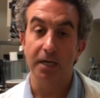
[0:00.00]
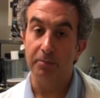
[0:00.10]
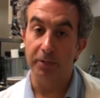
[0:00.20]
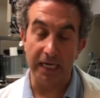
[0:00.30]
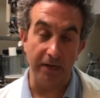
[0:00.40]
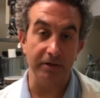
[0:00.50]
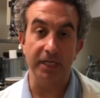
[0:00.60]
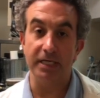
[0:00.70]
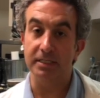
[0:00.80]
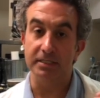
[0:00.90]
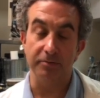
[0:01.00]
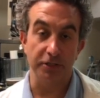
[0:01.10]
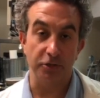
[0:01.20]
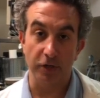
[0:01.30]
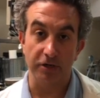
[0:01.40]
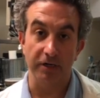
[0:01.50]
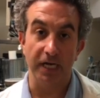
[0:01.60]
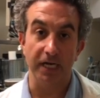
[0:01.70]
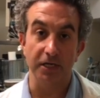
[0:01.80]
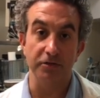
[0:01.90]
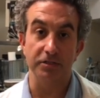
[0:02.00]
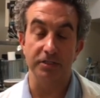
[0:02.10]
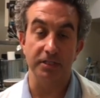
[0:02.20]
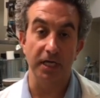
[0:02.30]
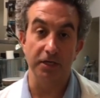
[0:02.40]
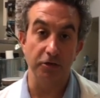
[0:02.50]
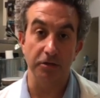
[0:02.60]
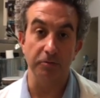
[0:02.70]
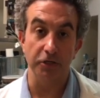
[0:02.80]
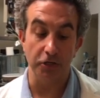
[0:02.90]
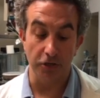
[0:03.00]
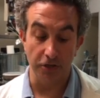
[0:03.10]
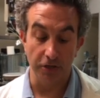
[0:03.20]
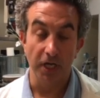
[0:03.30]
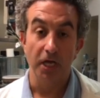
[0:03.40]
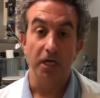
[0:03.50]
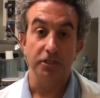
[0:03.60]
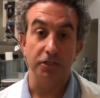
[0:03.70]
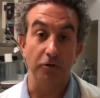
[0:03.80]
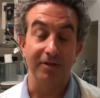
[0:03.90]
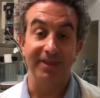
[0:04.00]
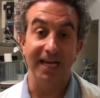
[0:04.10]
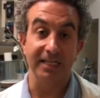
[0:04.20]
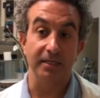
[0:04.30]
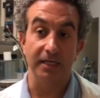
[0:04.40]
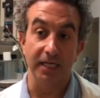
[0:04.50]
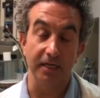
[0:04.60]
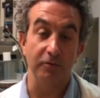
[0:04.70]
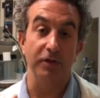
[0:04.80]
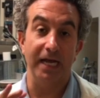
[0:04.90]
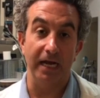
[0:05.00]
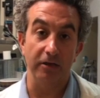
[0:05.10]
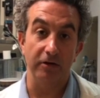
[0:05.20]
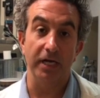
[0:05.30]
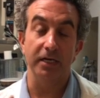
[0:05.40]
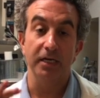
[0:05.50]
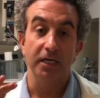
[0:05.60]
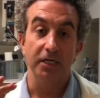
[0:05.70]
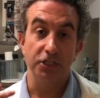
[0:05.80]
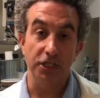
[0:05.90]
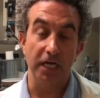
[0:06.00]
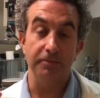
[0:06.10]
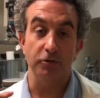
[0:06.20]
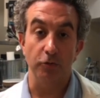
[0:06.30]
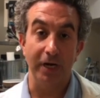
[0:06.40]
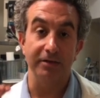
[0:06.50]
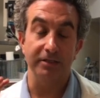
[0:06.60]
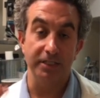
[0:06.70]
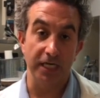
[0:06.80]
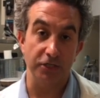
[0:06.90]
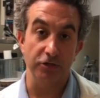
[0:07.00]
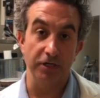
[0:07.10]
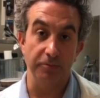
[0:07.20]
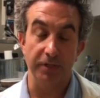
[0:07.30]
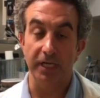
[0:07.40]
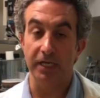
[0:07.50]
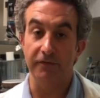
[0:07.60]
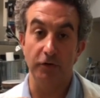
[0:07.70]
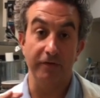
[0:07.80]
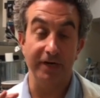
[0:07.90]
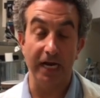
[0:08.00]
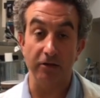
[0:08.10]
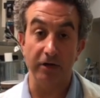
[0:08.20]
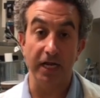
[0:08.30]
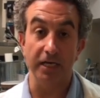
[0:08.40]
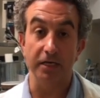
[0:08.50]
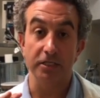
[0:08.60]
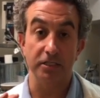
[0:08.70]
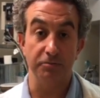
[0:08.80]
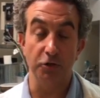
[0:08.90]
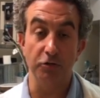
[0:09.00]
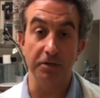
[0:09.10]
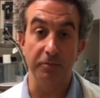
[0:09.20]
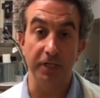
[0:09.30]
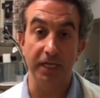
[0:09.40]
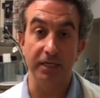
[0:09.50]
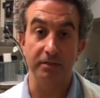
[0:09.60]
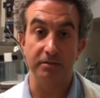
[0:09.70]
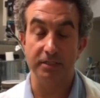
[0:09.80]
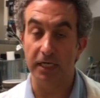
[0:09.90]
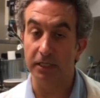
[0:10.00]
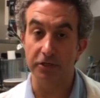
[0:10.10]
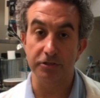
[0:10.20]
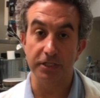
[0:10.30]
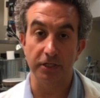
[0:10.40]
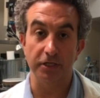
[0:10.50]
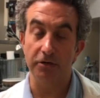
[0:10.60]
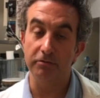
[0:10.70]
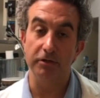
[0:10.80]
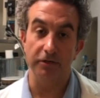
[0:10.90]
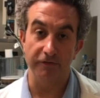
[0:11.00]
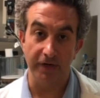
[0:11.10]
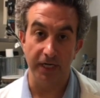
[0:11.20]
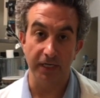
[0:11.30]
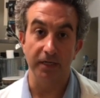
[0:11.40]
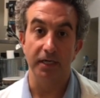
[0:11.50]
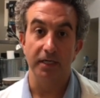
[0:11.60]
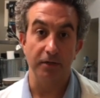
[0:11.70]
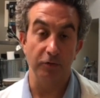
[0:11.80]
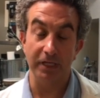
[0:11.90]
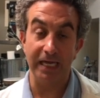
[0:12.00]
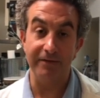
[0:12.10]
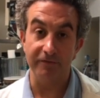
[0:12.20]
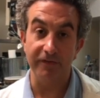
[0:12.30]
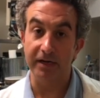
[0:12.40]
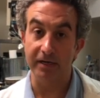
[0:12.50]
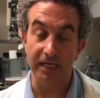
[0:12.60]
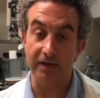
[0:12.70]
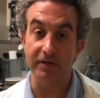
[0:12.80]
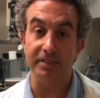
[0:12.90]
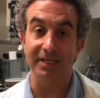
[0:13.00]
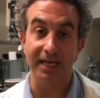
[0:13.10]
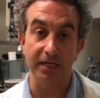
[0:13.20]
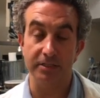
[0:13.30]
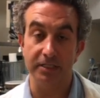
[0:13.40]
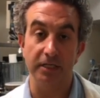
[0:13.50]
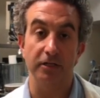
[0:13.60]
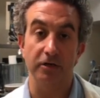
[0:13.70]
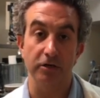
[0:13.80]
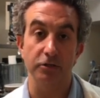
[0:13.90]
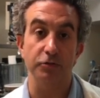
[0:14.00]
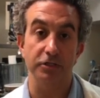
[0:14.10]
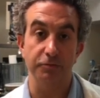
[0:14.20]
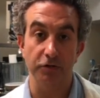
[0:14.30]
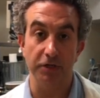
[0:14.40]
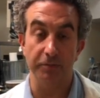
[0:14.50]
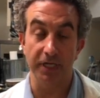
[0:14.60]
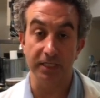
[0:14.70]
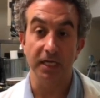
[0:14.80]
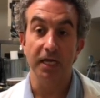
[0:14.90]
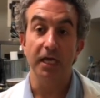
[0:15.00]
But nowadays, it's a much quicker diagnosis, and you can be cured. So that's, again, with Allergan shaped or round textured implant. If you have an Allergan smooth implant, saline or silicone, you're fine. They really haven't found any evidence that ALCL occurs with smooth implants.